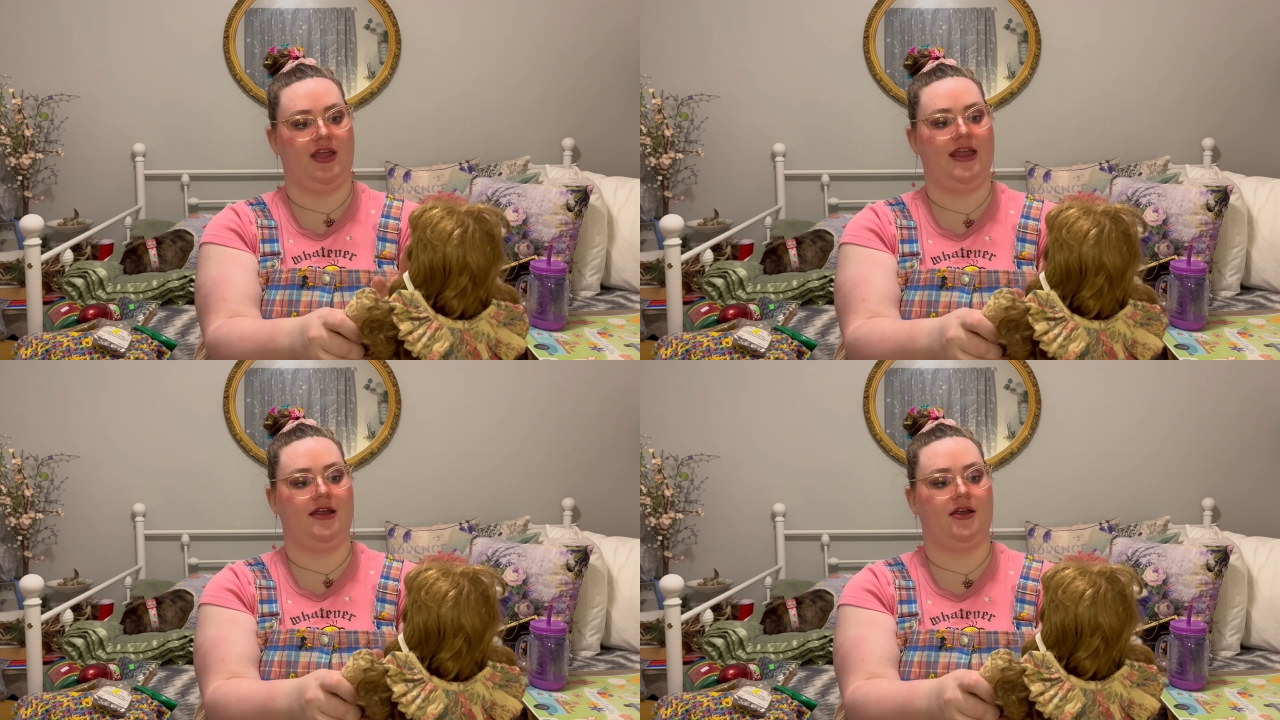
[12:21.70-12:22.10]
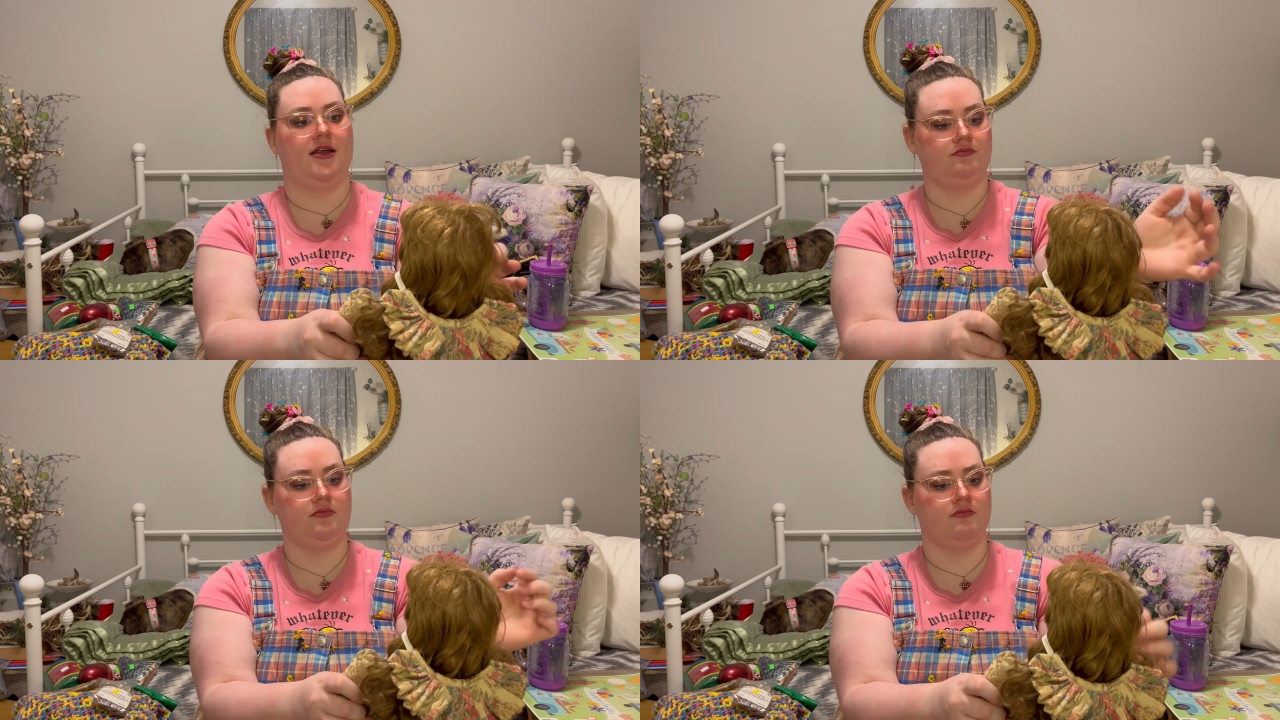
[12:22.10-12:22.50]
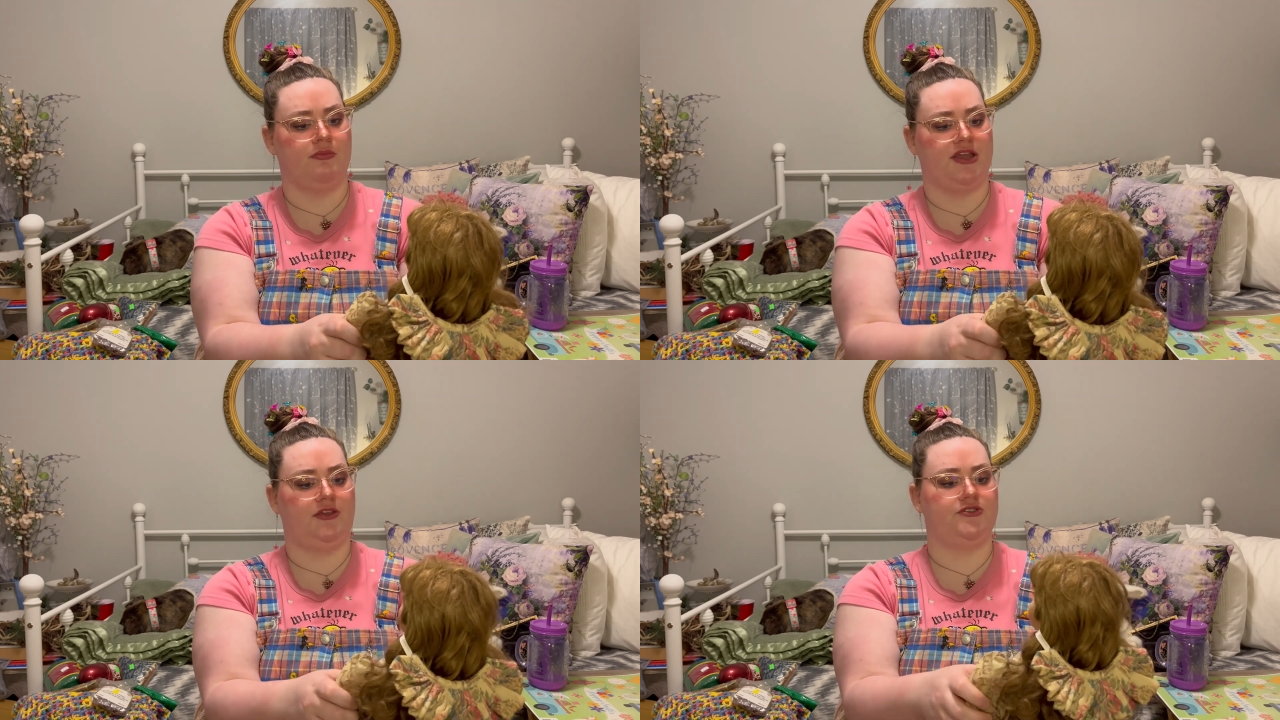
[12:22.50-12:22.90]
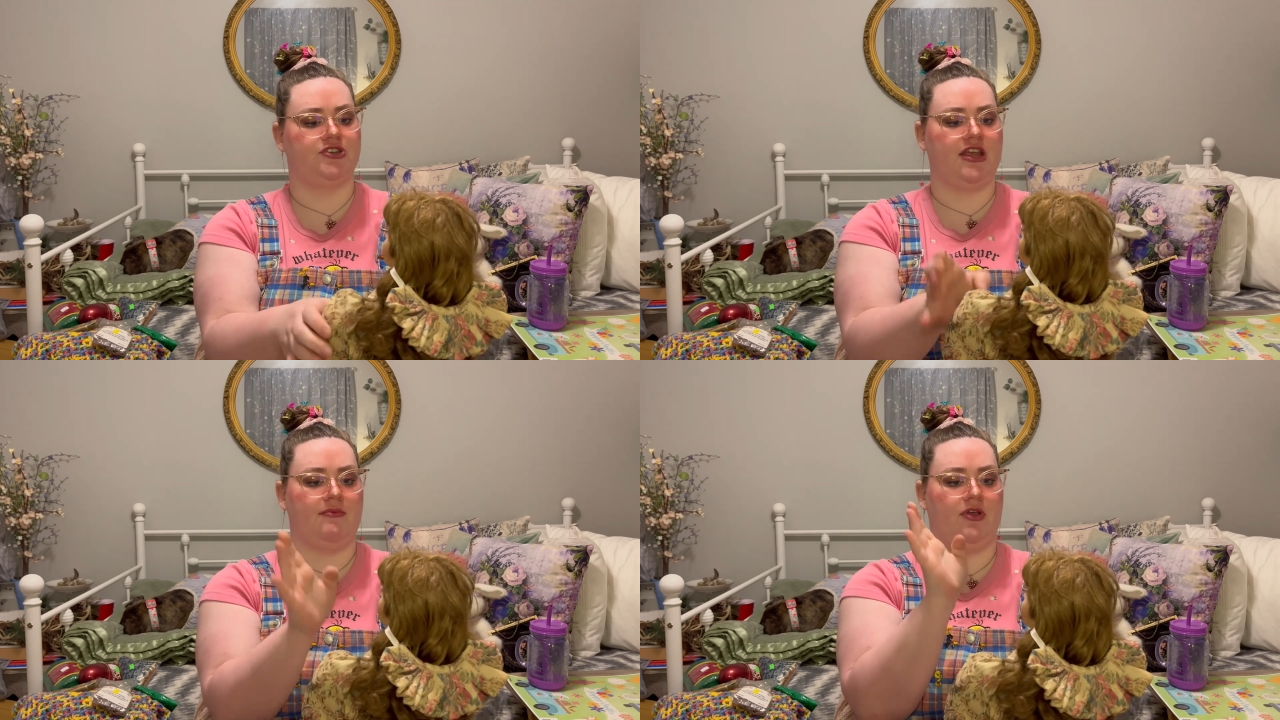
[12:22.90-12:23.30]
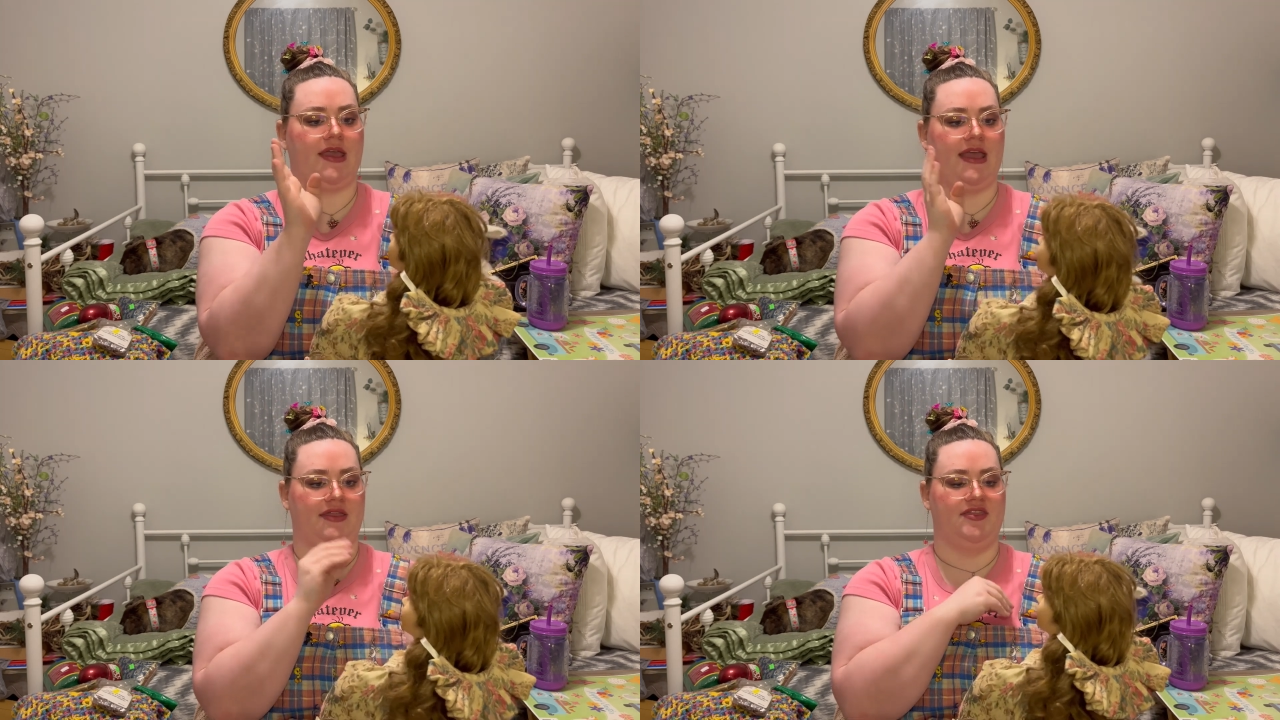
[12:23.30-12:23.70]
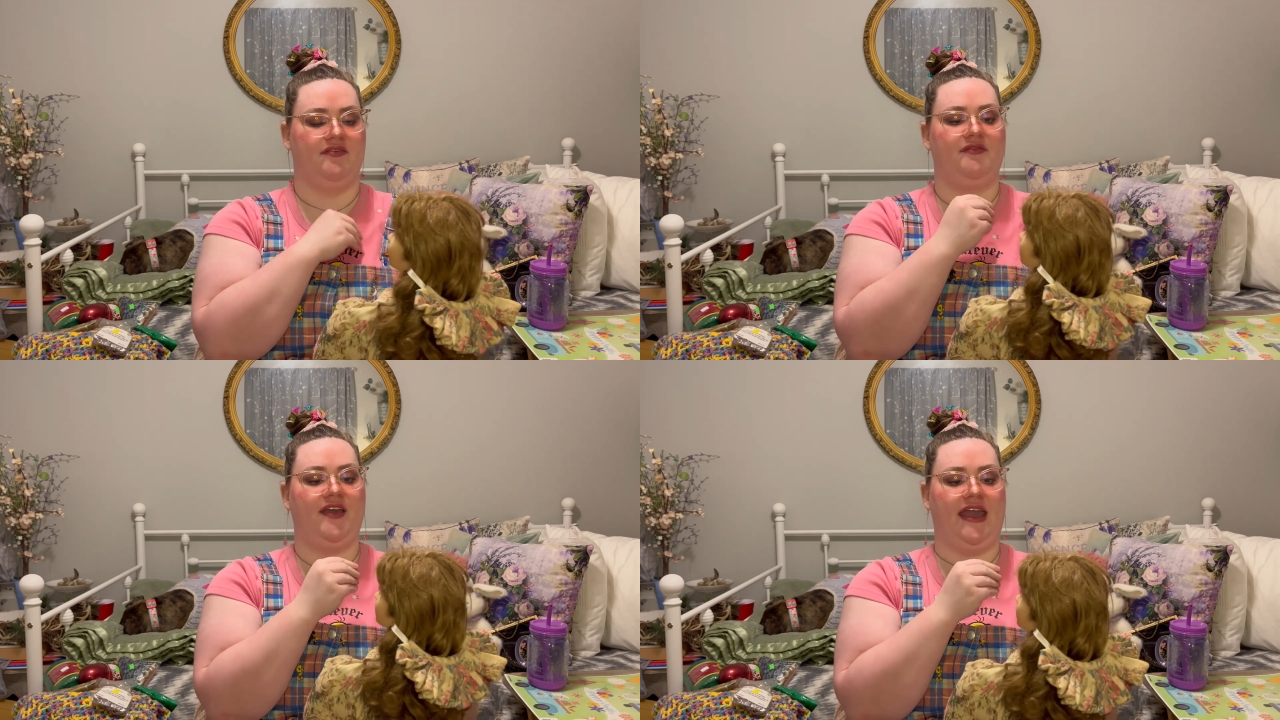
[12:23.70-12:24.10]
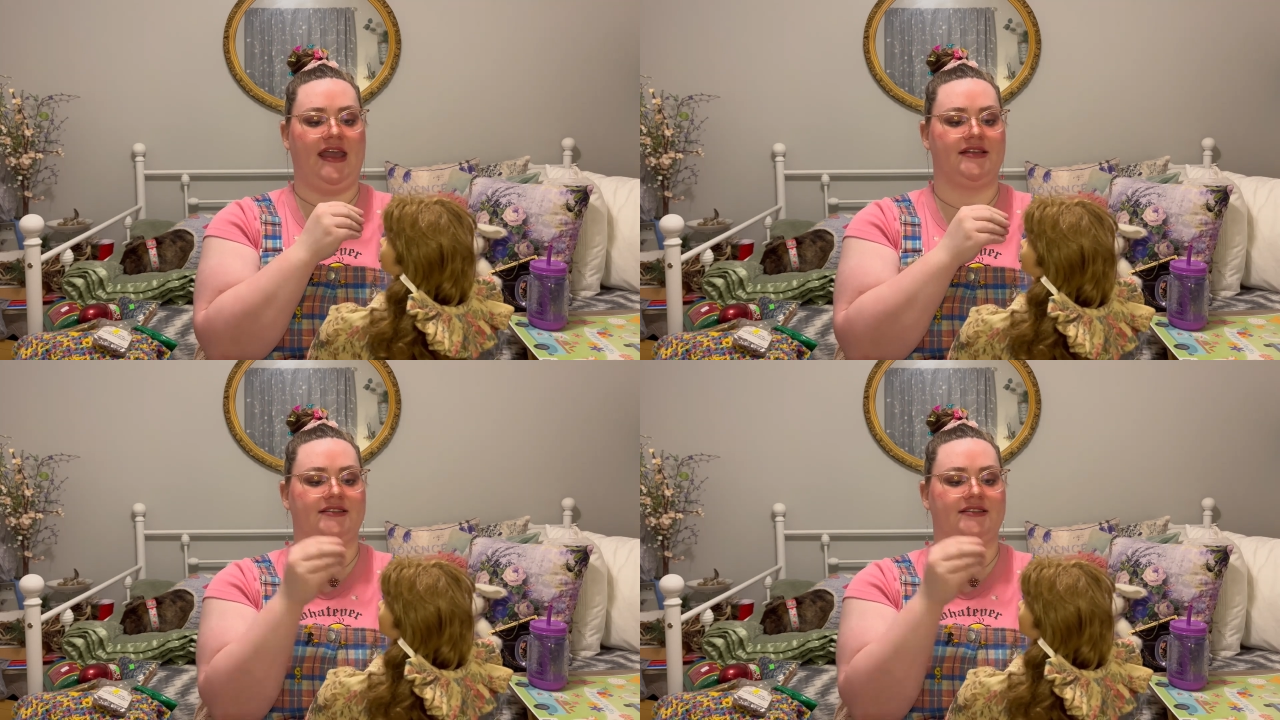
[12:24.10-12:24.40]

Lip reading: hair, but usually I'm looking at the face,